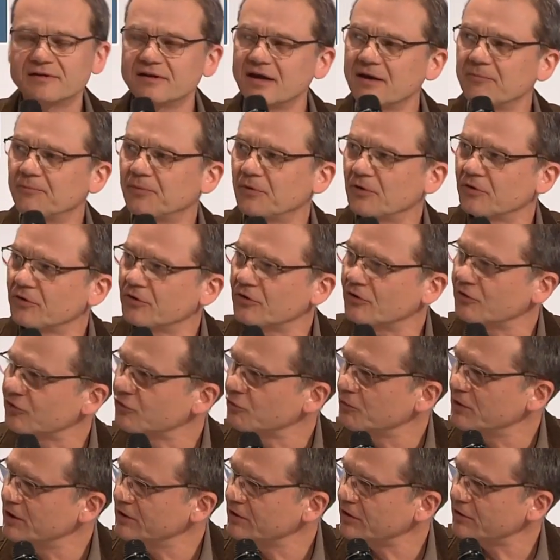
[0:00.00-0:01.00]
the employers
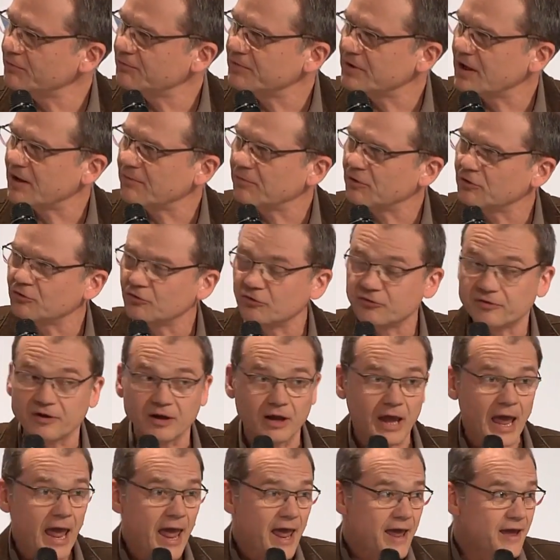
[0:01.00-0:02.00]
will not be able to say,
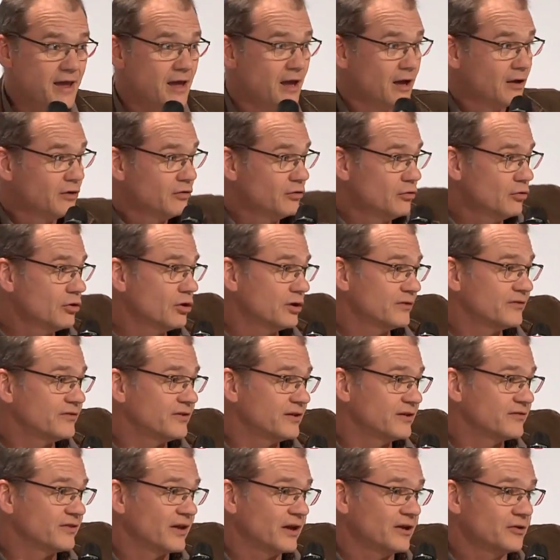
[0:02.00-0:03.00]
hey, you got
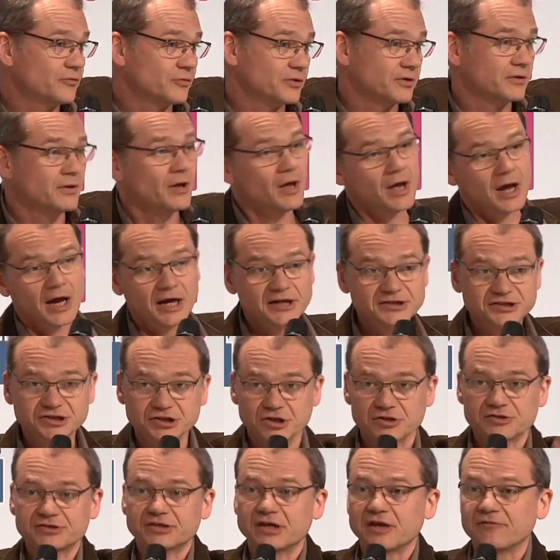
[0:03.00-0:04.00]
600, I
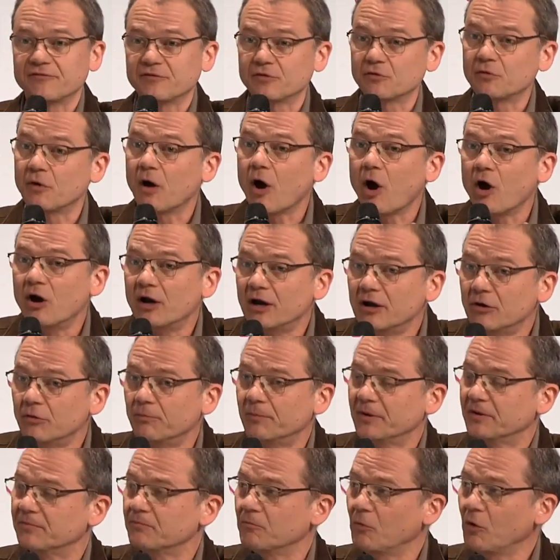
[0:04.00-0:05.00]
just give you a little
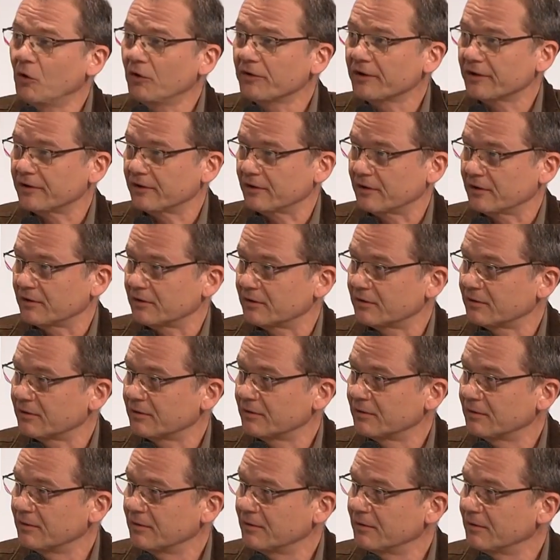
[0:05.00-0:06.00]
bit more than that.
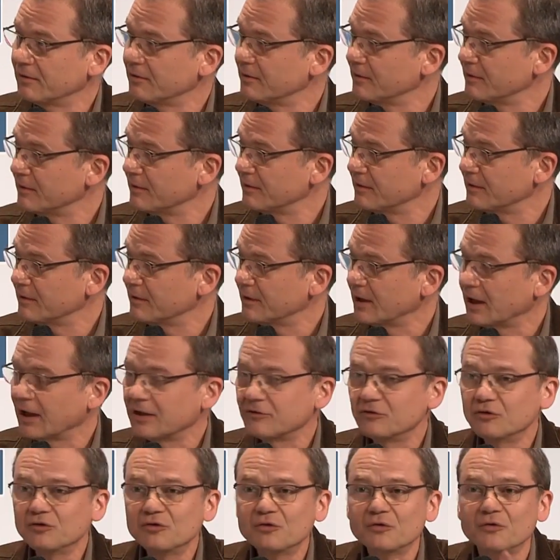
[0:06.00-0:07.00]

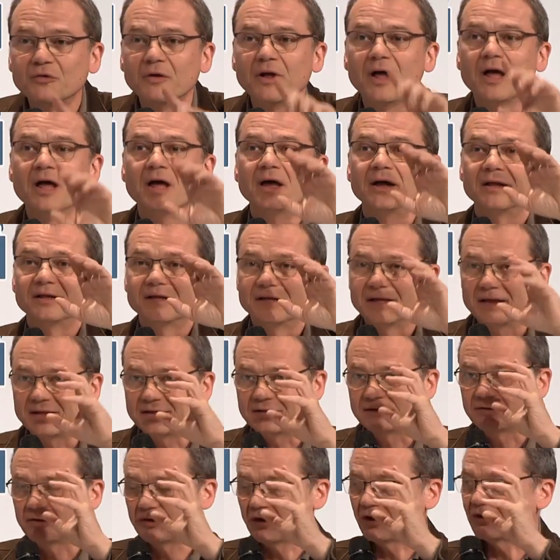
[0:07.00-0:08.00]
And you know,
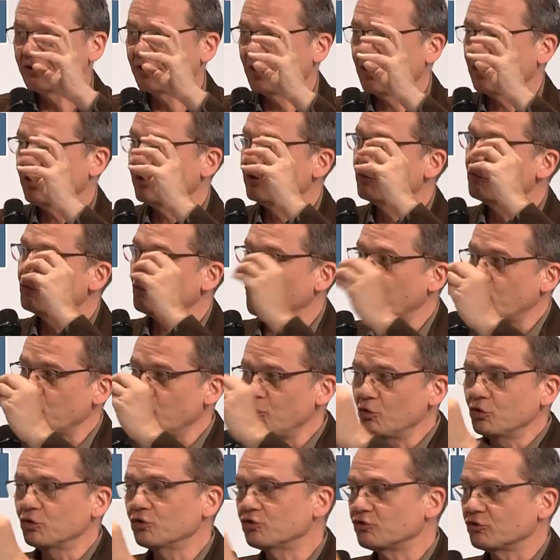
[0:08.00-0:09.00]

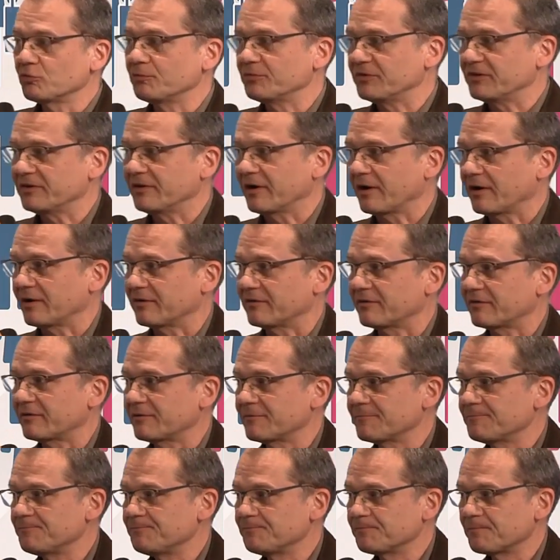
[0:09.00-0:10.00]
who you
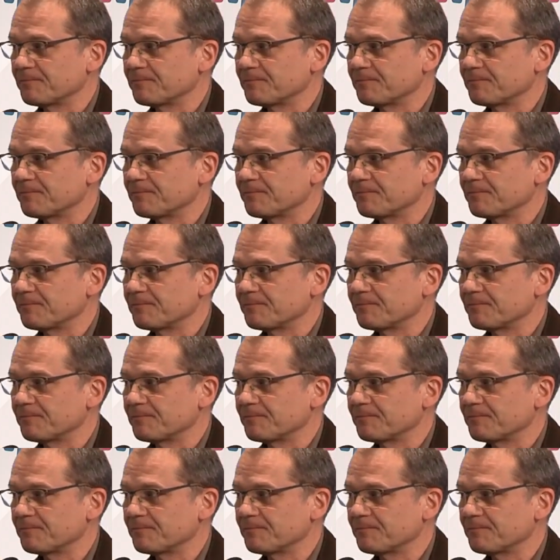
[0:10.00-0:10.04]
subsidize